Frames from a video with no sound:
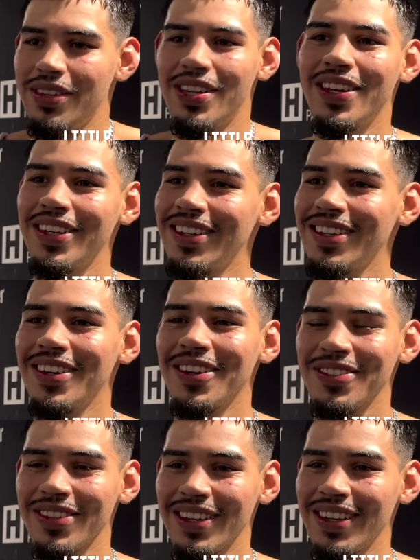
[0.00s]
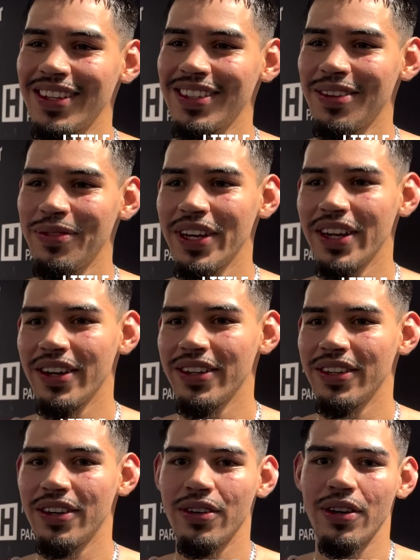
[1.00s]
He knows what it is. I'm here, you
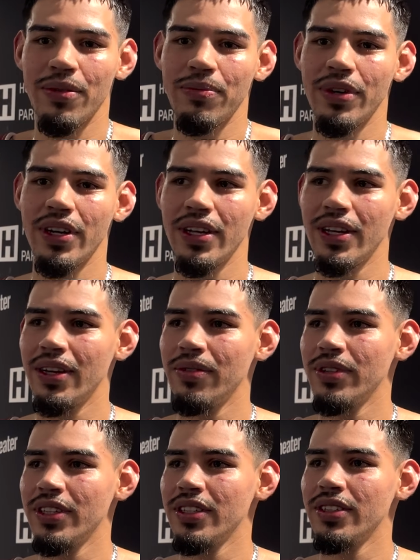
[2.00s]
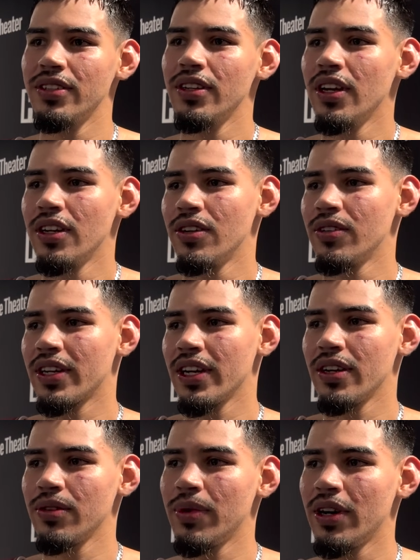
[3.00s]
know, but I really don't
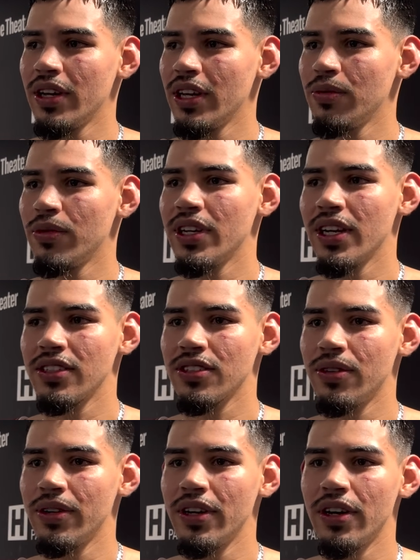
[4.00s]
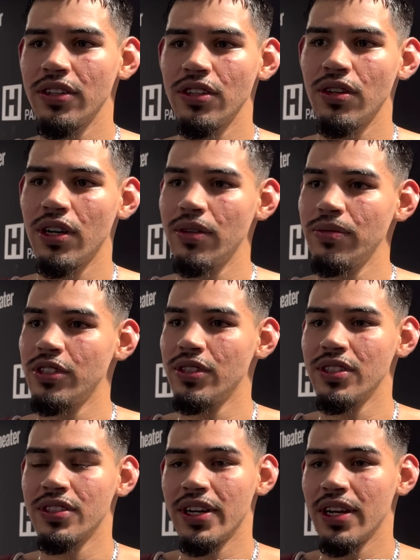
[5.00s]
care about him, what he has going on. You know,
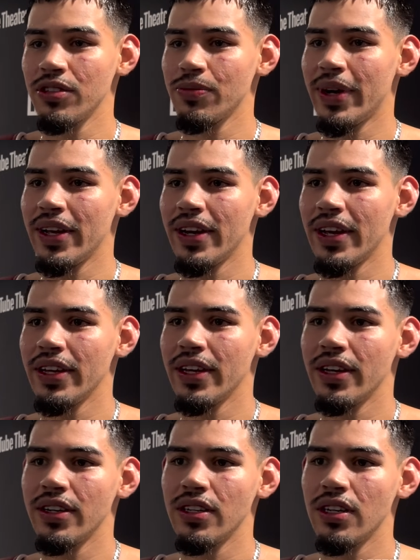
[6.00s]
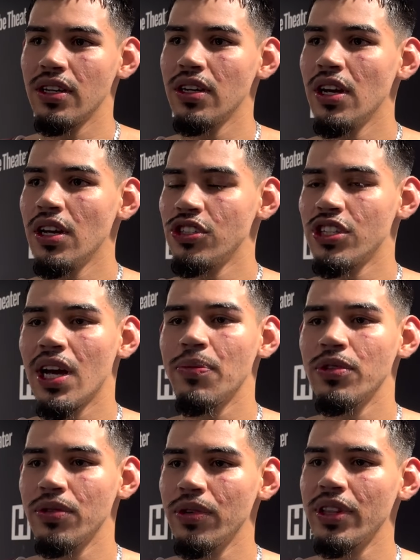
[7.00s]
today was my night, and just
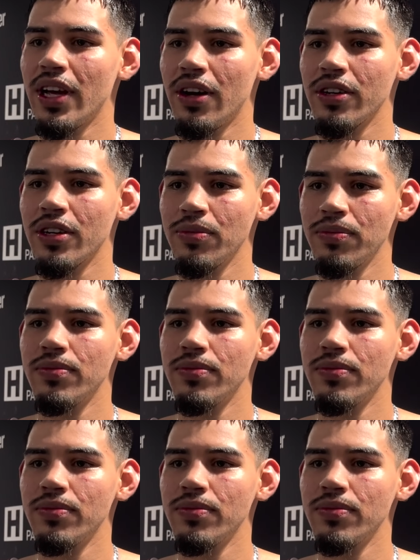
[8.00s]
happy with the outcome.